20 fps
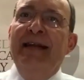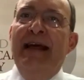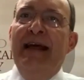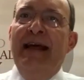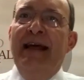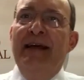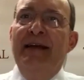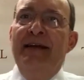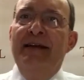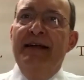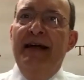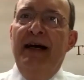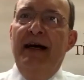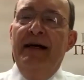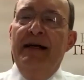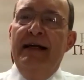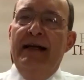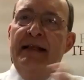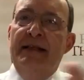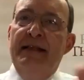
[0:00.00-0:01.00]
and
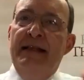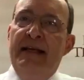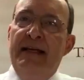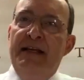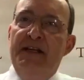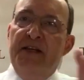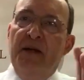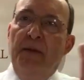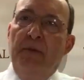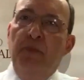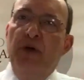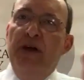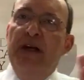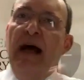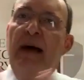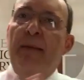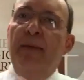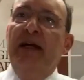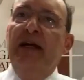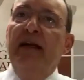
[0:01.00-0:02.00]
uh, and then it's a
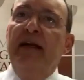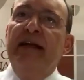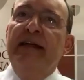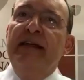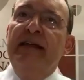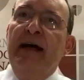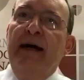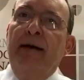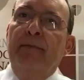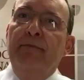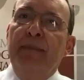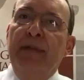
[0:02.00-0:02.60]
predominantly yeah